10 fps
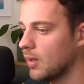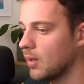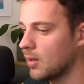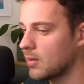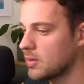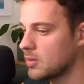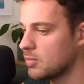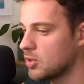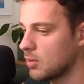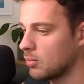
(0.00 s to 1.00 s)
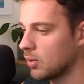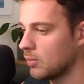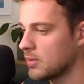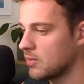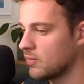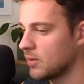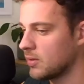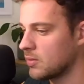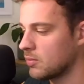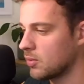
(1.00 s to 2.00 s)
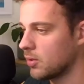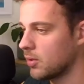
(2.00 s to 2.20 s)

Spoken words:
Because this bishop will always defend this rook.